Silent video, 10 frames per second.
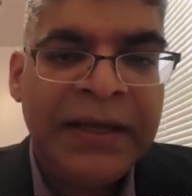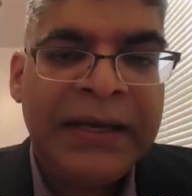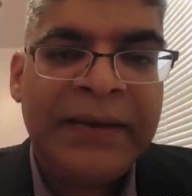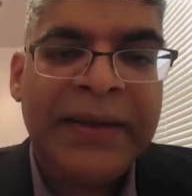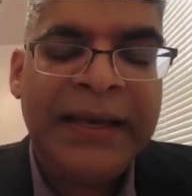
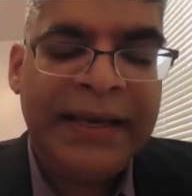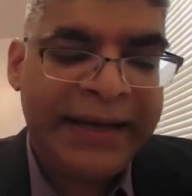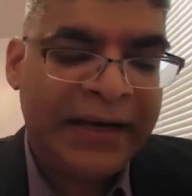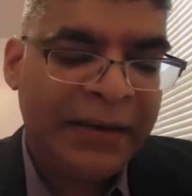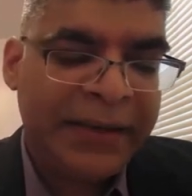Now, in
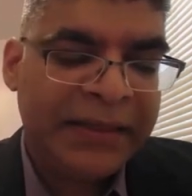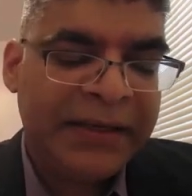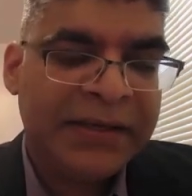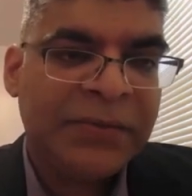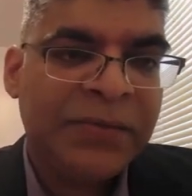Arabic,
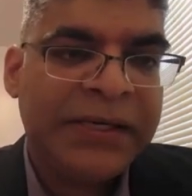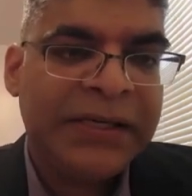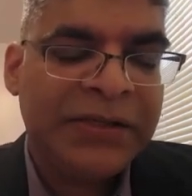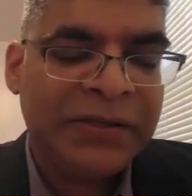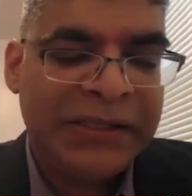there's a
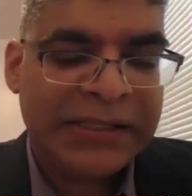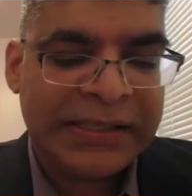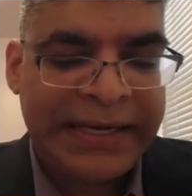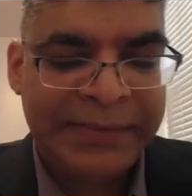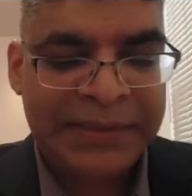word to
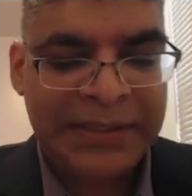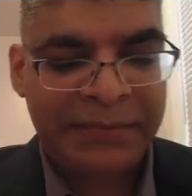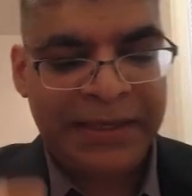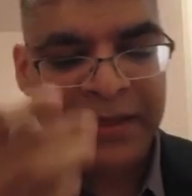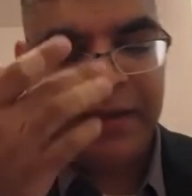describe
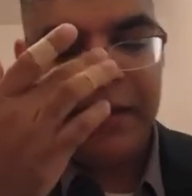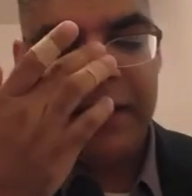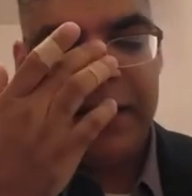somebody